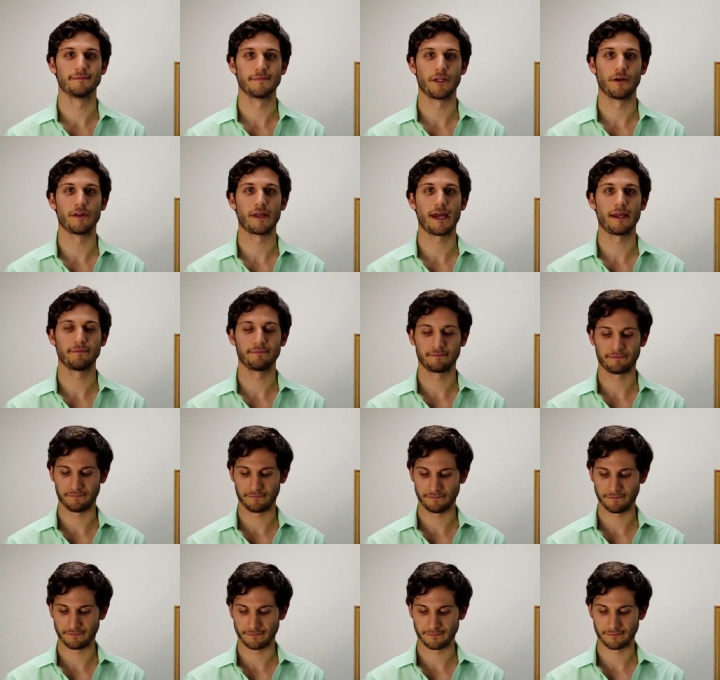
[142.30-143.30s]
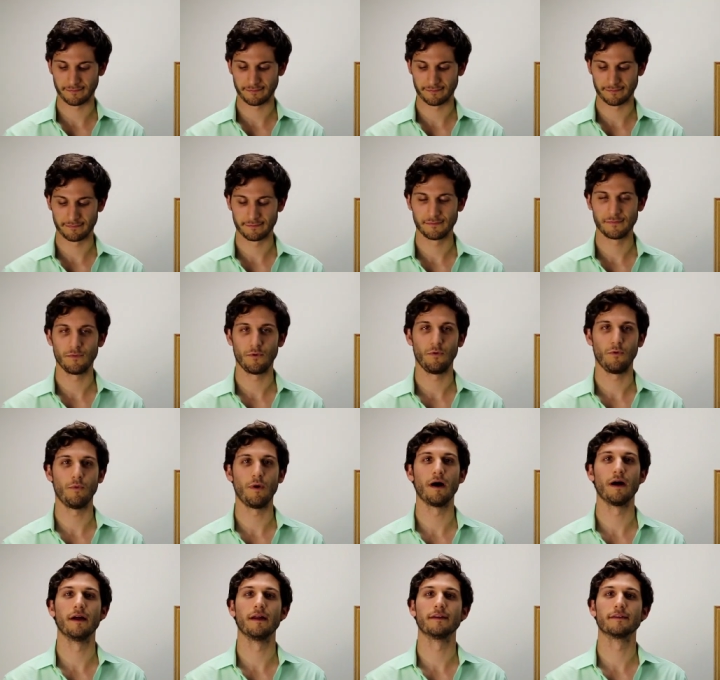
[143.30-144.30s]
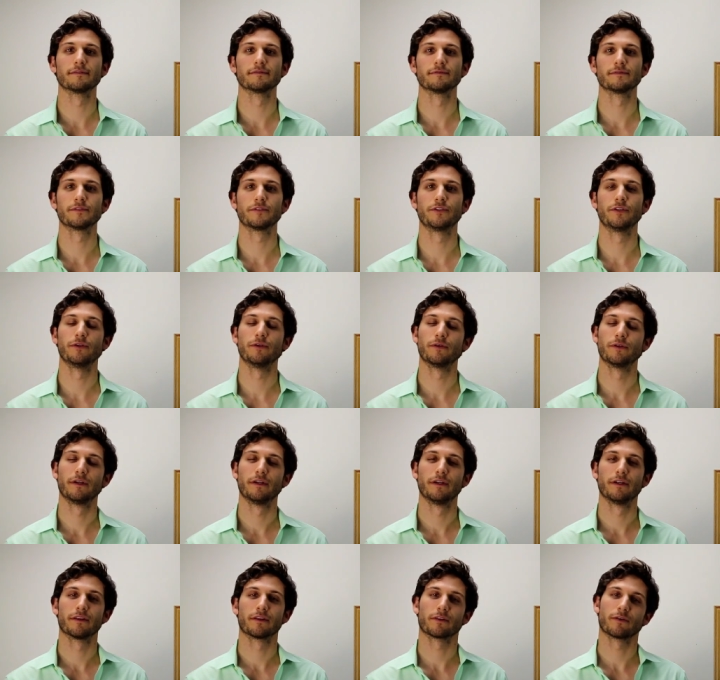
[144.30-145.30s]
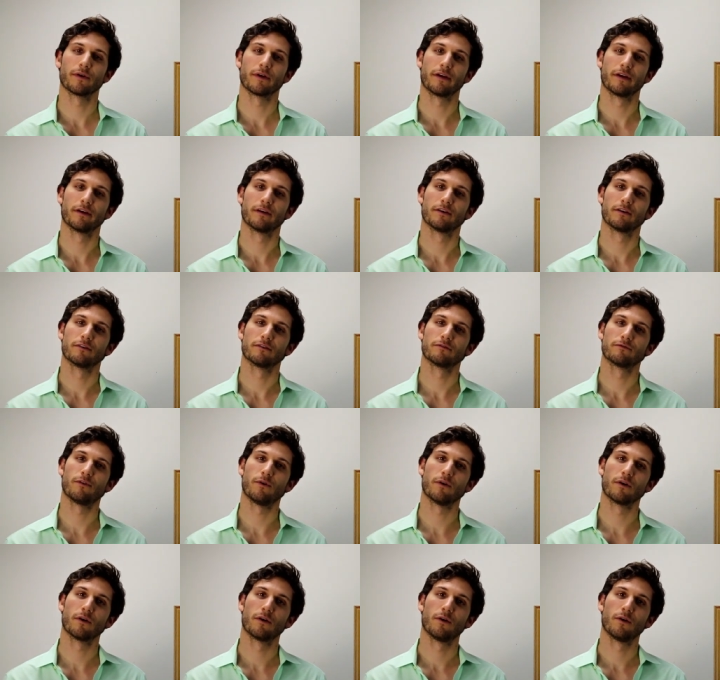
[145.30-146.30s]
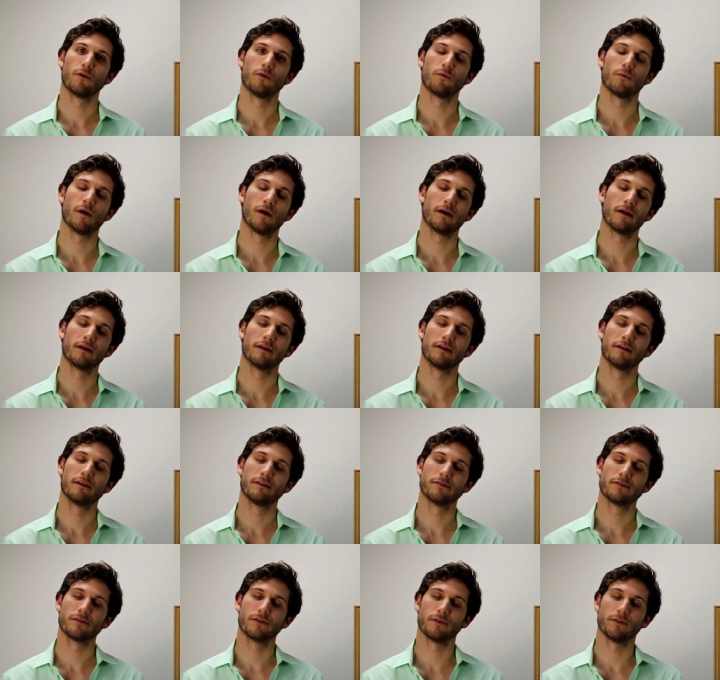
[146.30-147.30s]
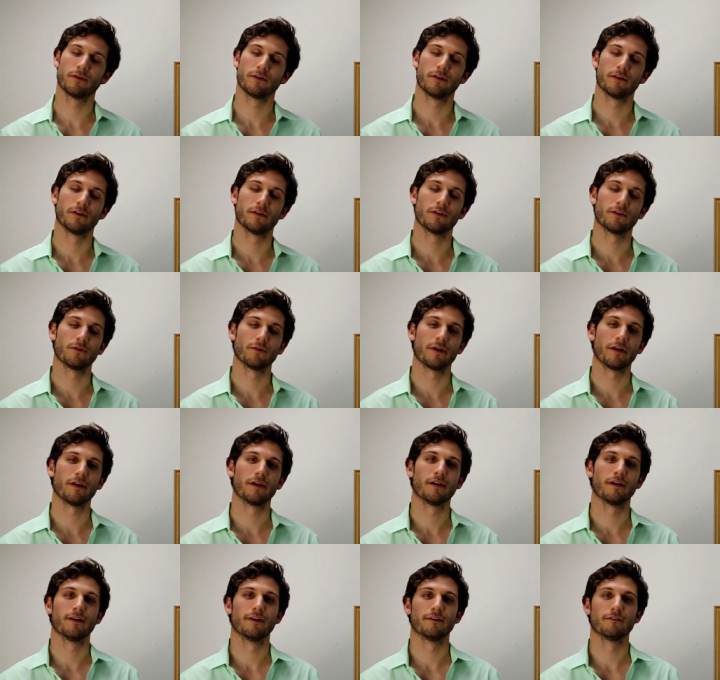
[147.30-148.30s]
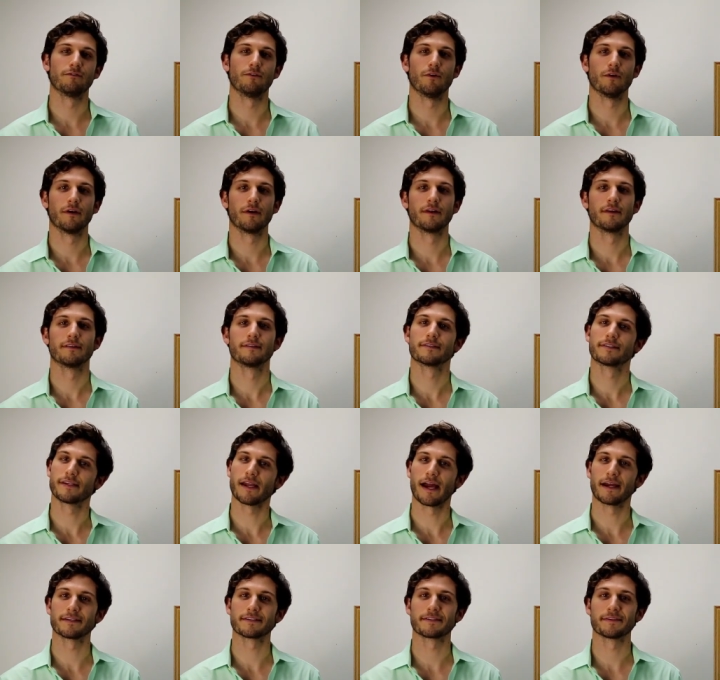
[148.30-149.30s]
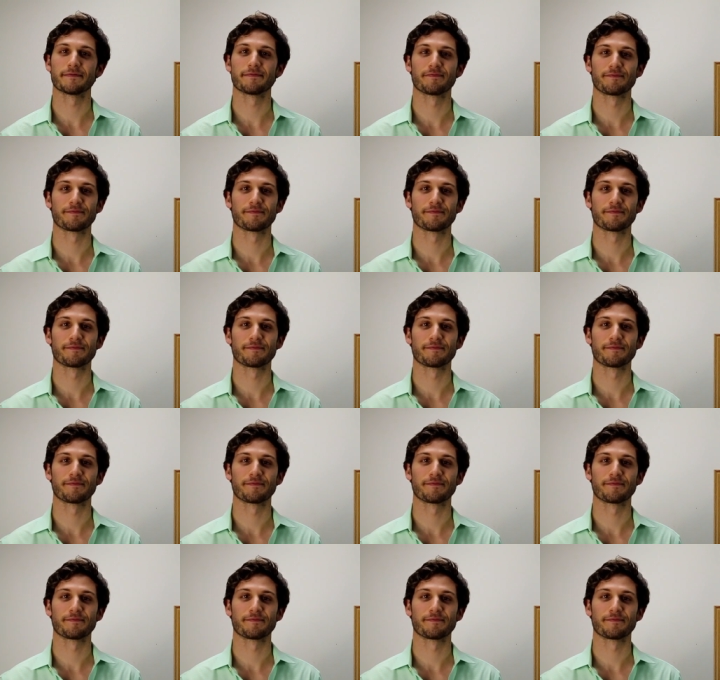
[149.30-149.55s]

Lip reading: Hear that? 1, 2, 3, 4. 1, 2, 3, 4. It's nice.